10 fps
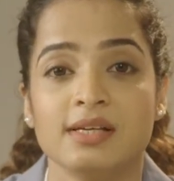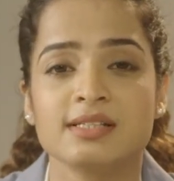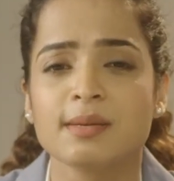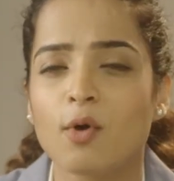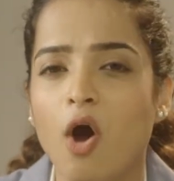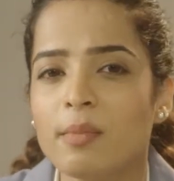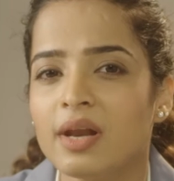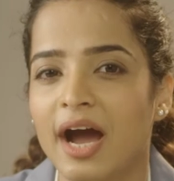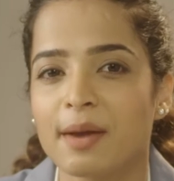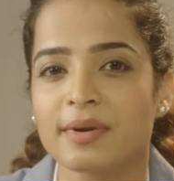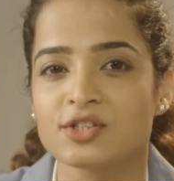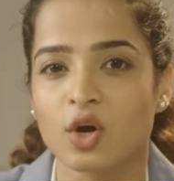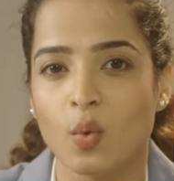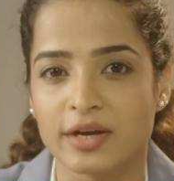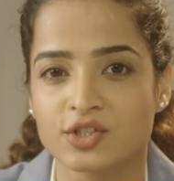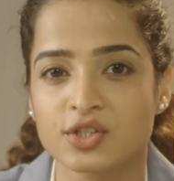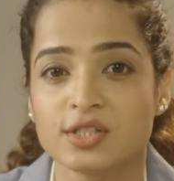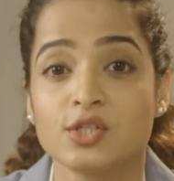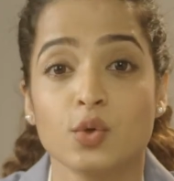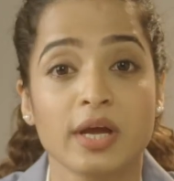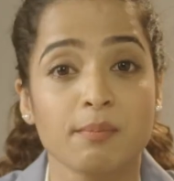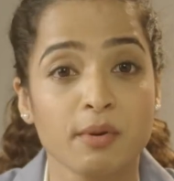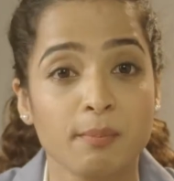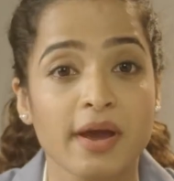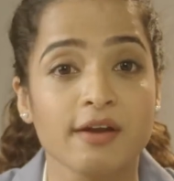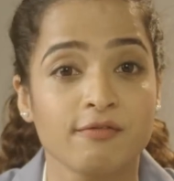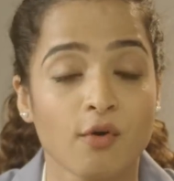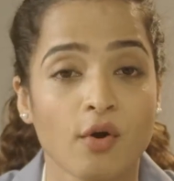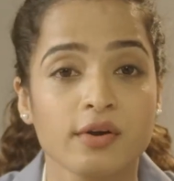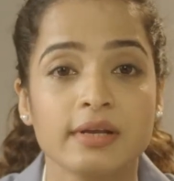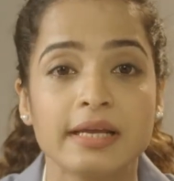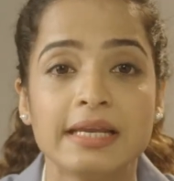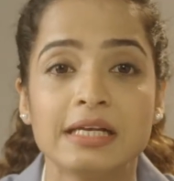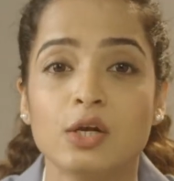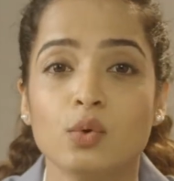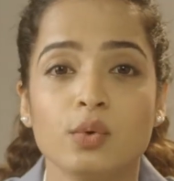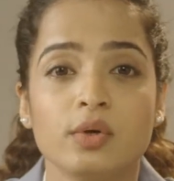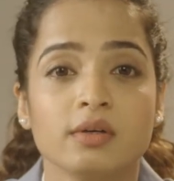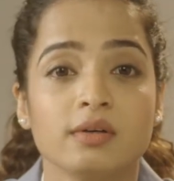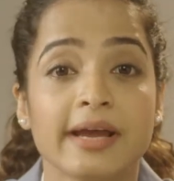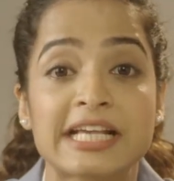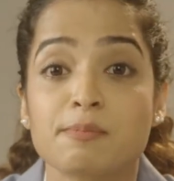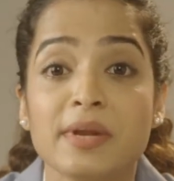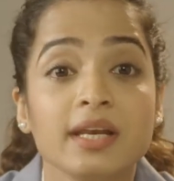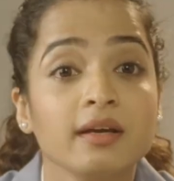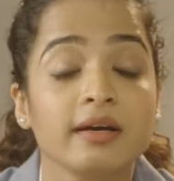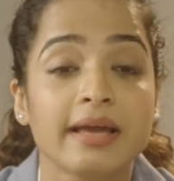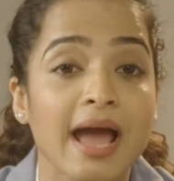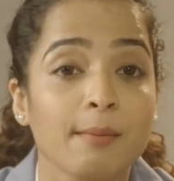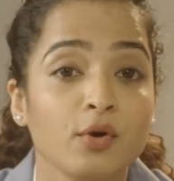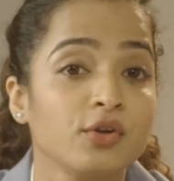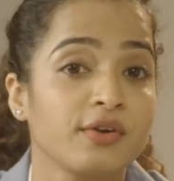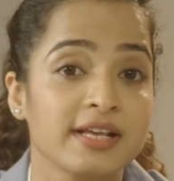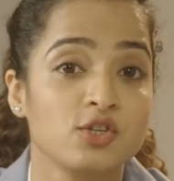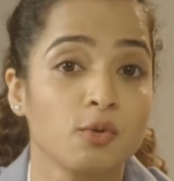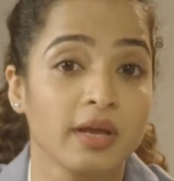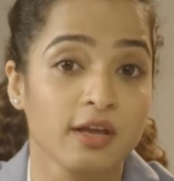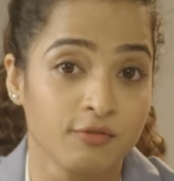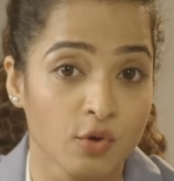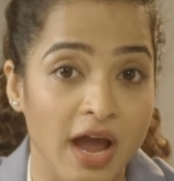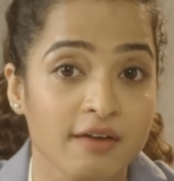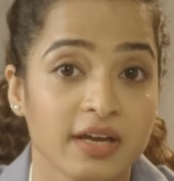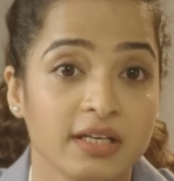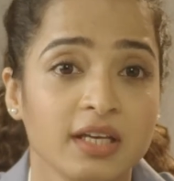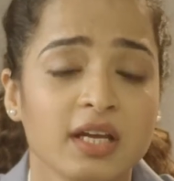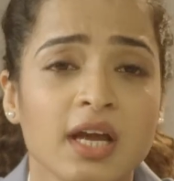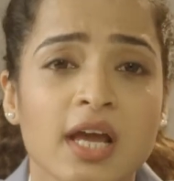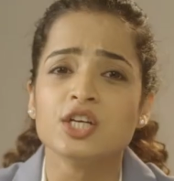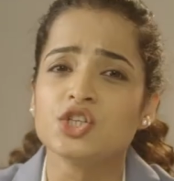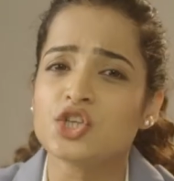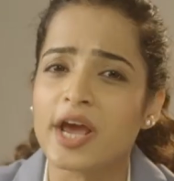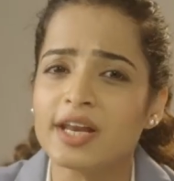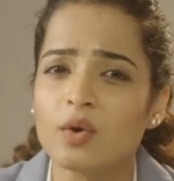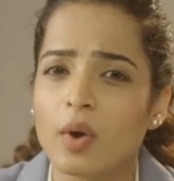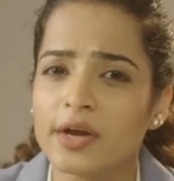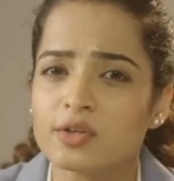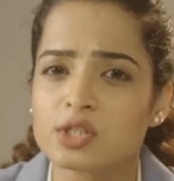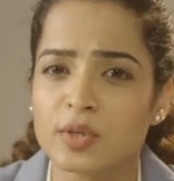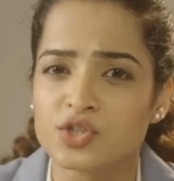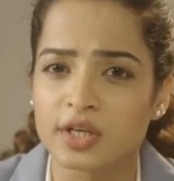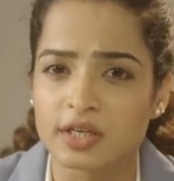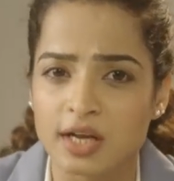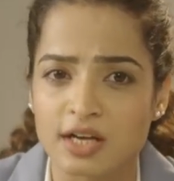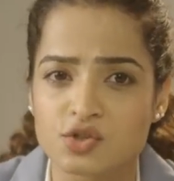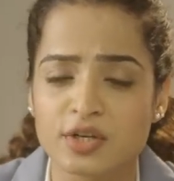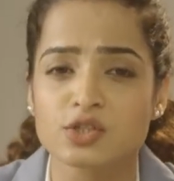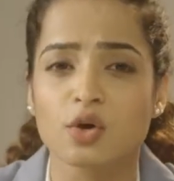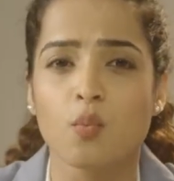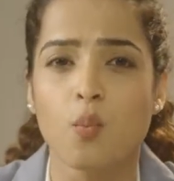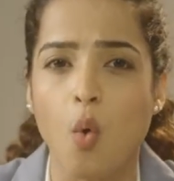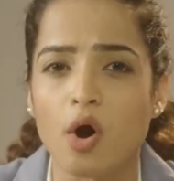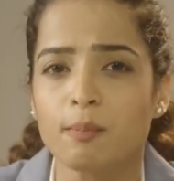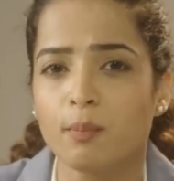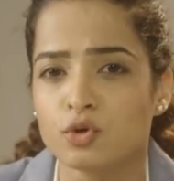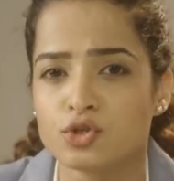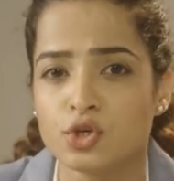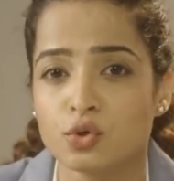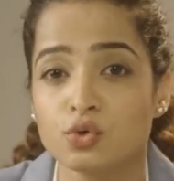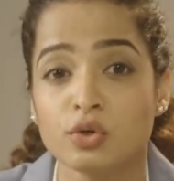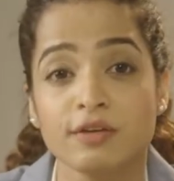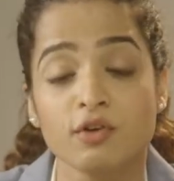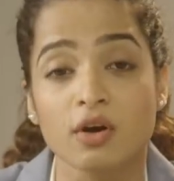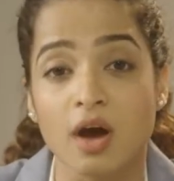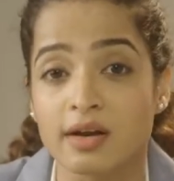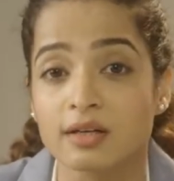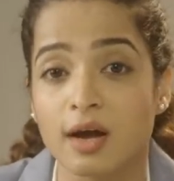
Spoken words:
Some common high pressure questions you can prepare for include explaining a gap on your resume if you have any, sharing why you're switching industries or what pushed you to leave your current